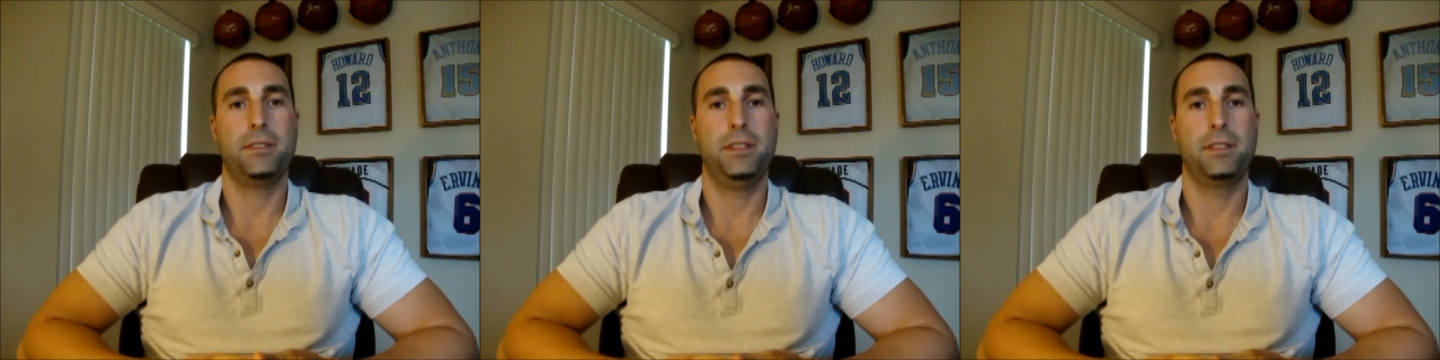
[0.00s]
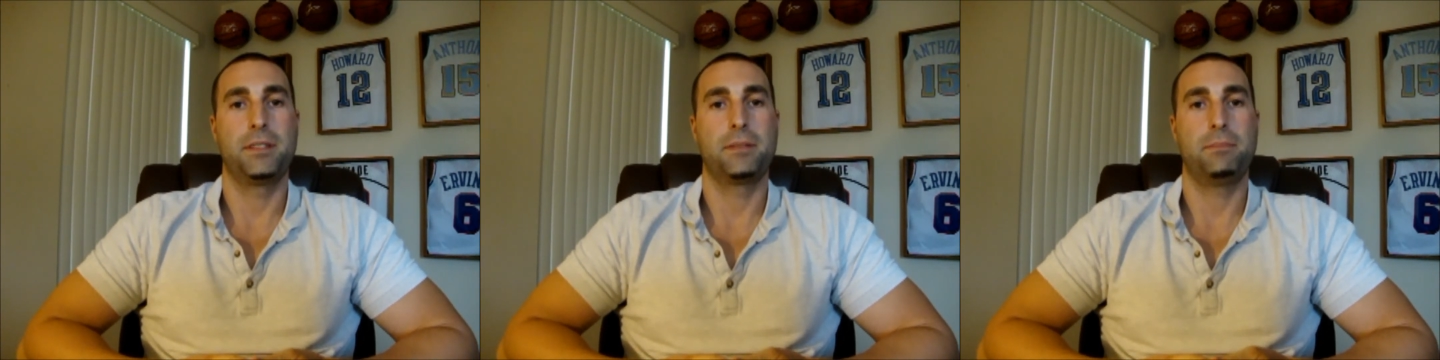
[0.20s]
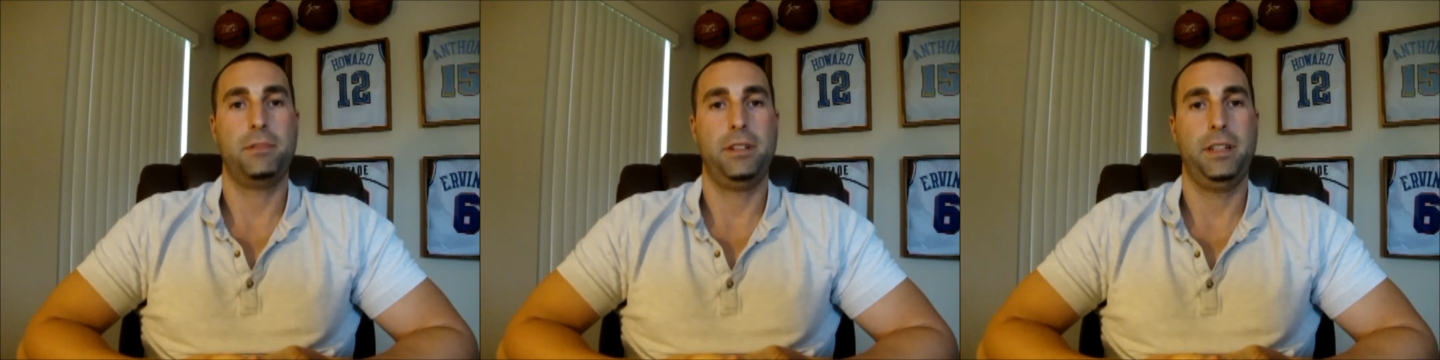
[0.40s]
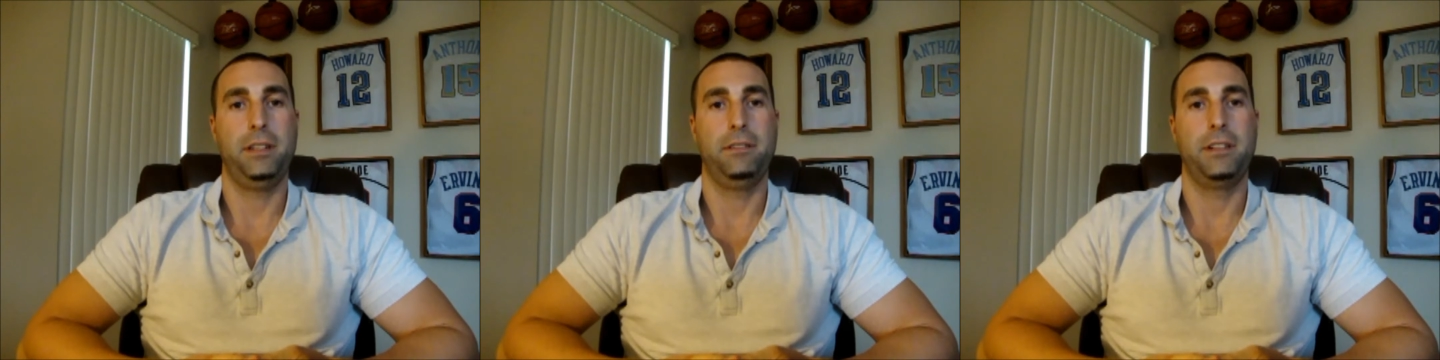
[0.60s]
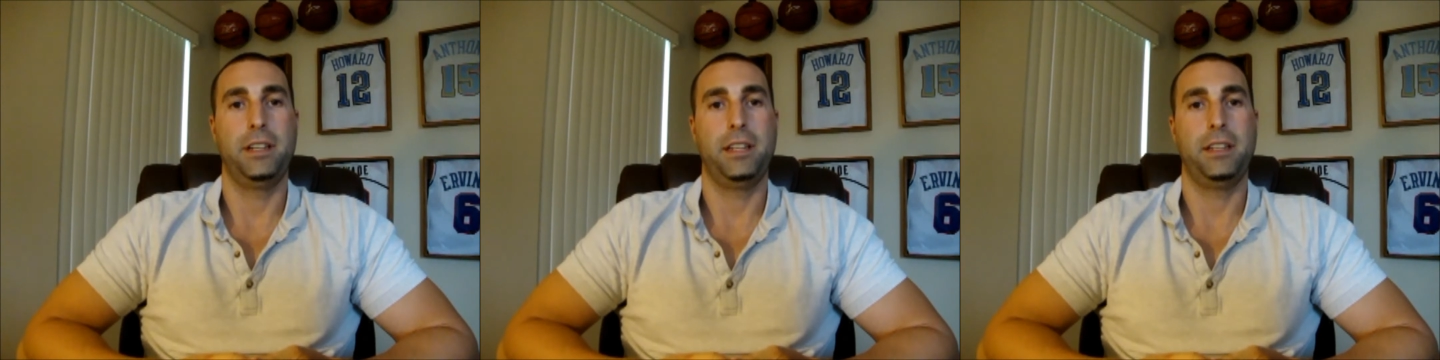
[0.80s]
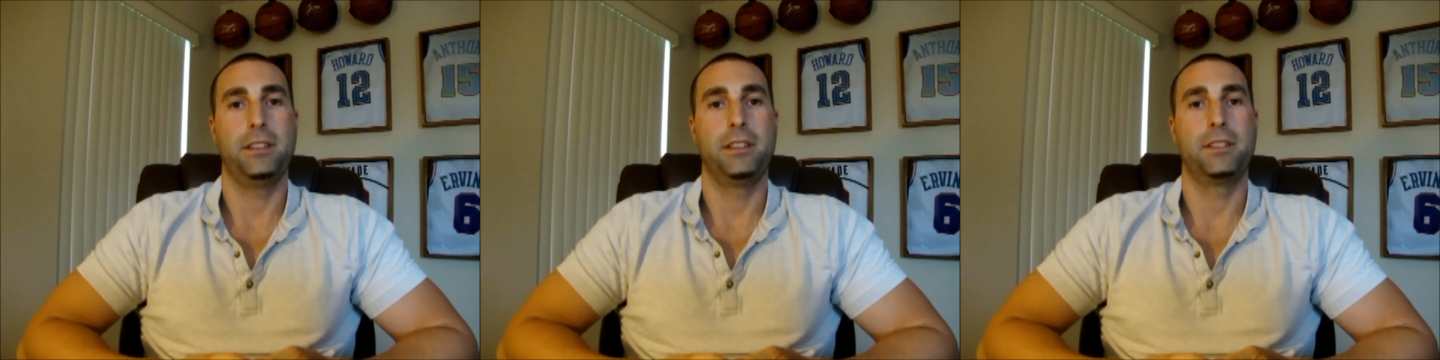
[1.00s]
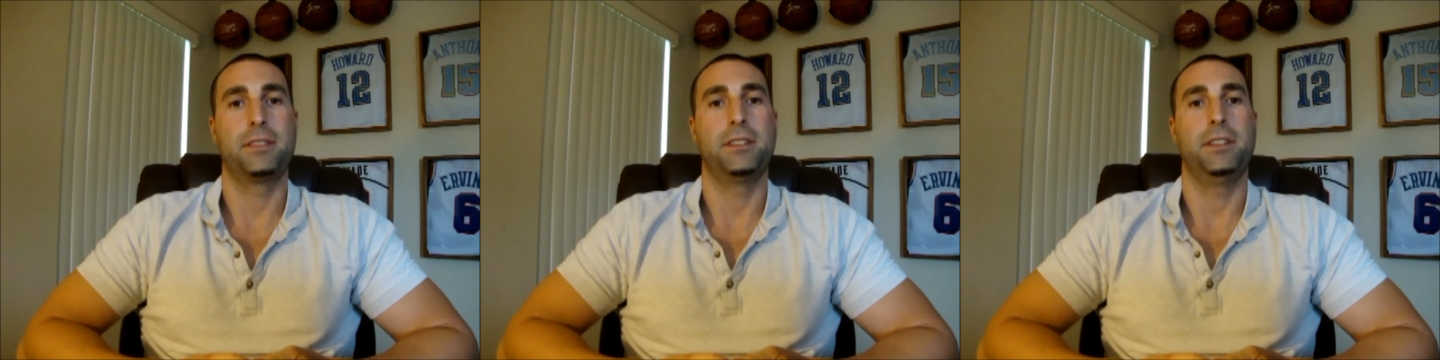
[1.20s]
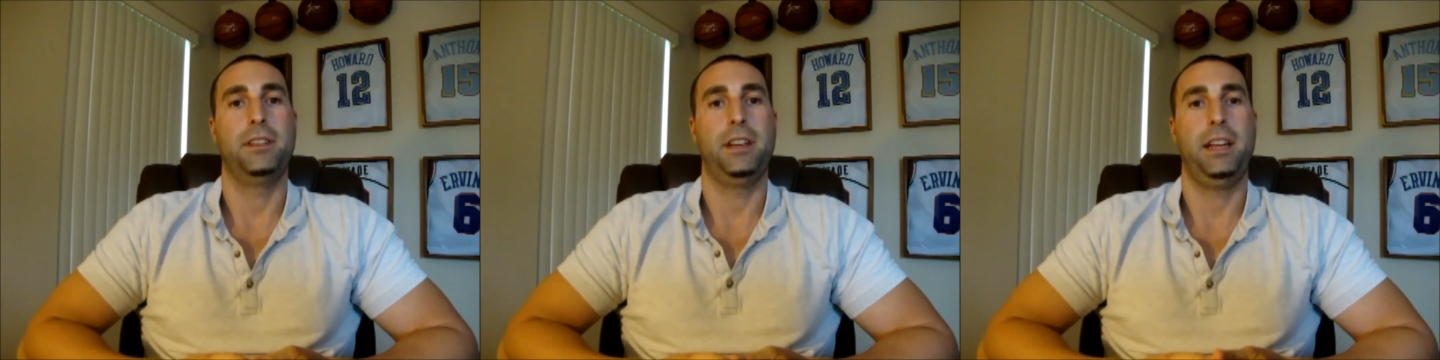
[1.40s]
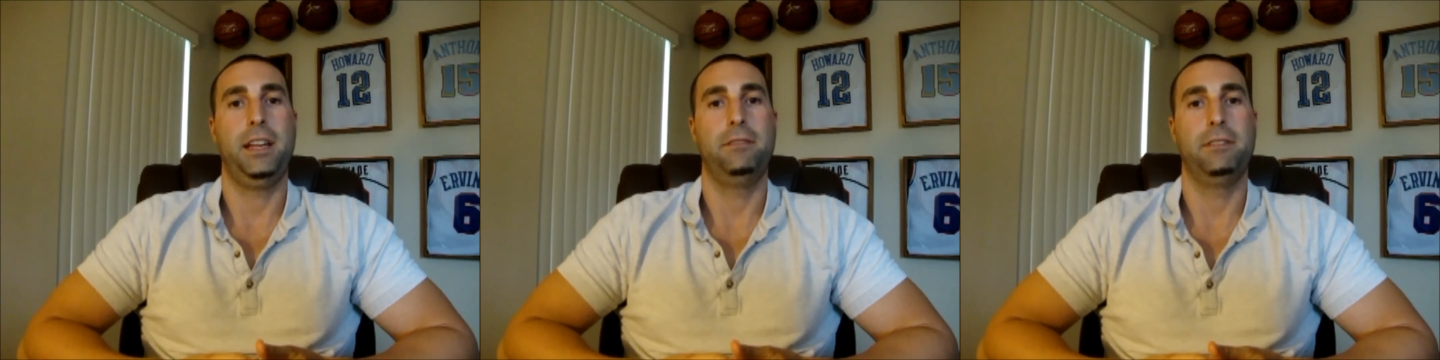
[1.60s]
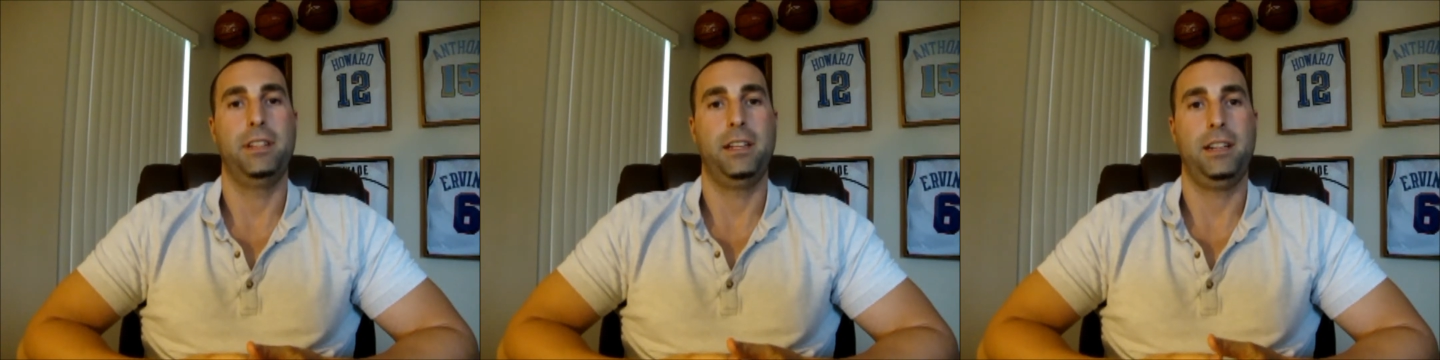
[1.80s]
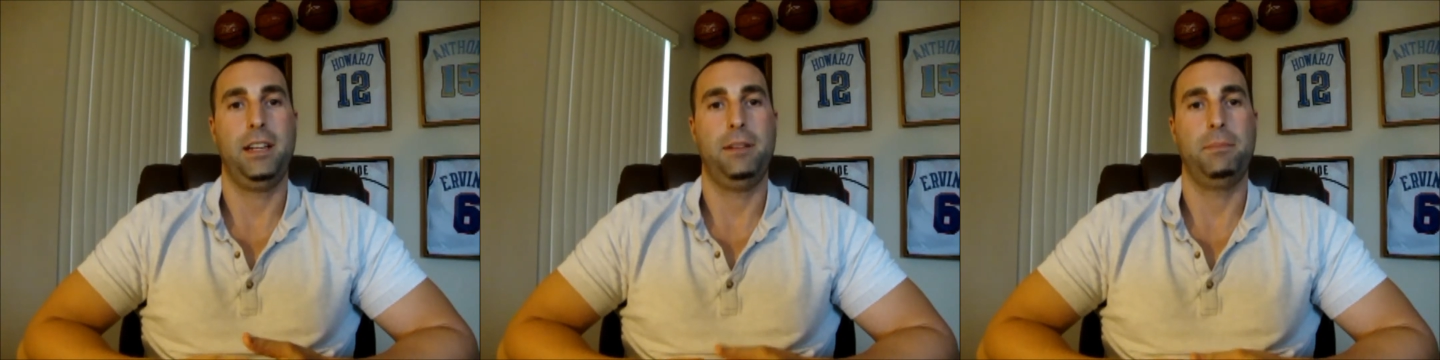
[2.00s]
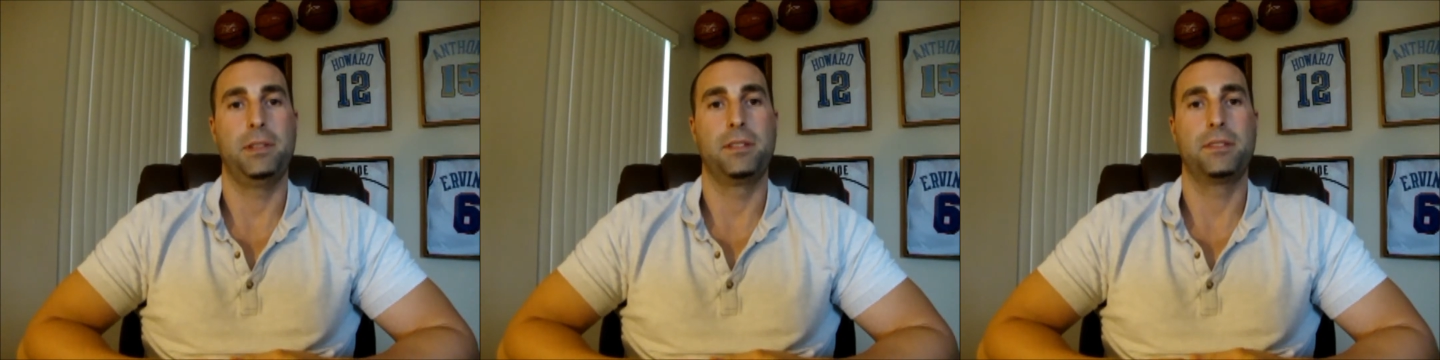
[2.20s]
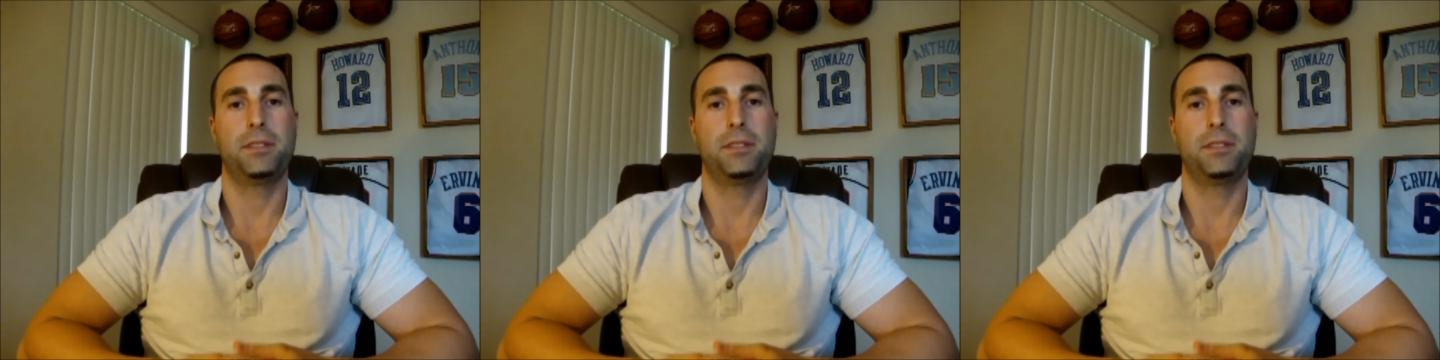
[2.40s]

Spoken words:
It's pretty ridiculous and I hate when that happens.